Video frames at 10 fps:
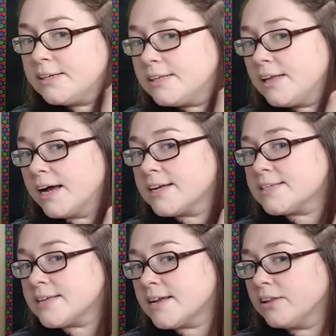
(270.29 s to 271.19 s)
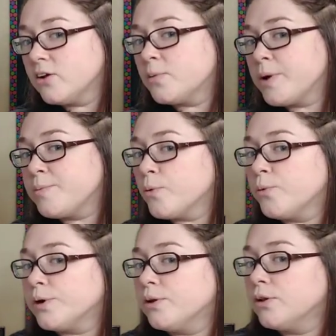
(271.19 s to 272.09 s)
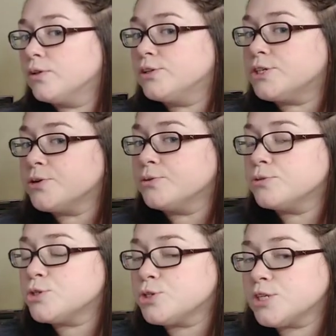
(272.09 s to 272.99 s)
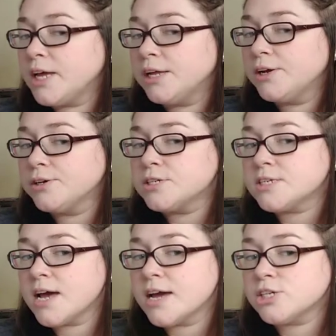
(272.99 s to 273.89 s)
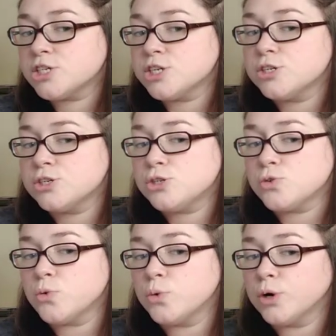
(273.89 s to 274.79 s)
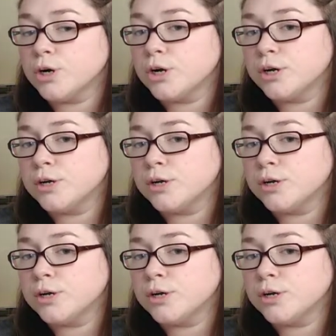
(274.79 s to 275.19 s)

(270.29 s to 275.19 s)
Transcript: like I said, a lot of people would do skinnier sections or